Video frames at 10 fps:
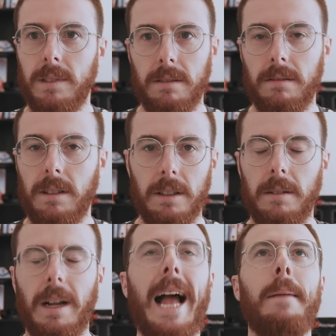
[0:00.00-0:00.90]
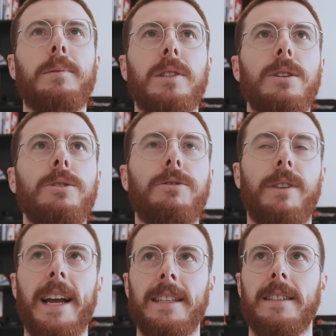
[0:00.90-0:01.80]
you know, absolute
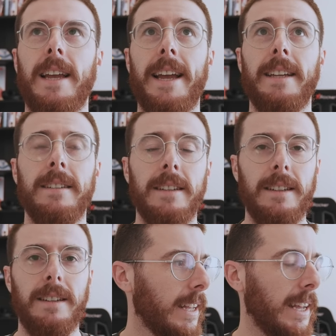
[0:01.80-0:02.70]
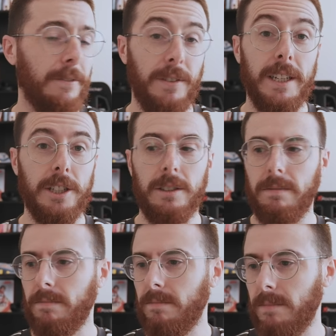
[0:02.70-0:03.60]
grandstand uh, finish.
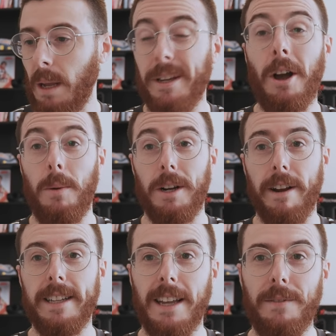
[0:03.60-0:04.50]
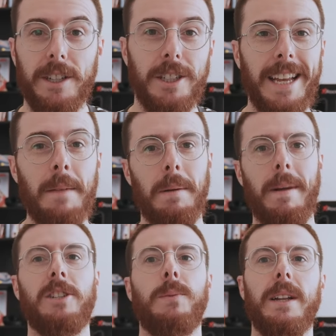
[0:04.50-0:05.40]
And we got a grandstand finish in the end, but
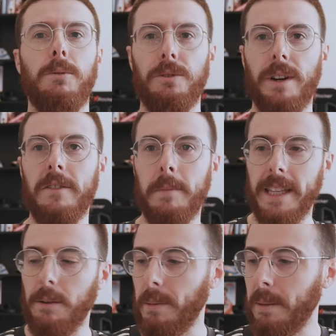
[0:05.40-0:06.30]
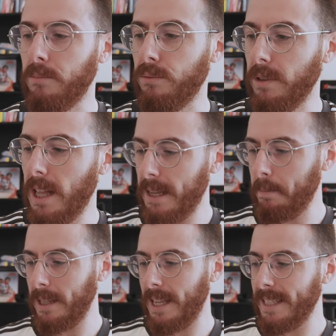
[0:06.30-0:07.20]
imagine we had all three of them in there, would have been
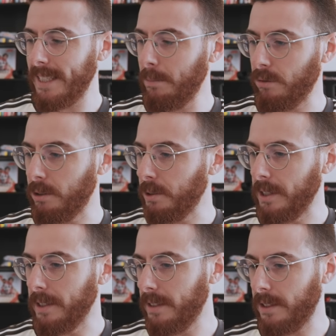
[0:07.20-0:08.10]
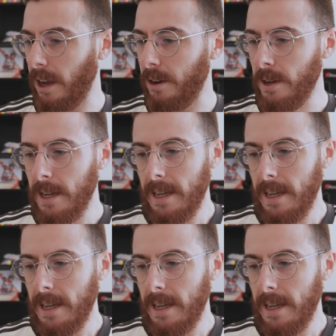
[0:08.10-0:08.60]
bloody brilliant. So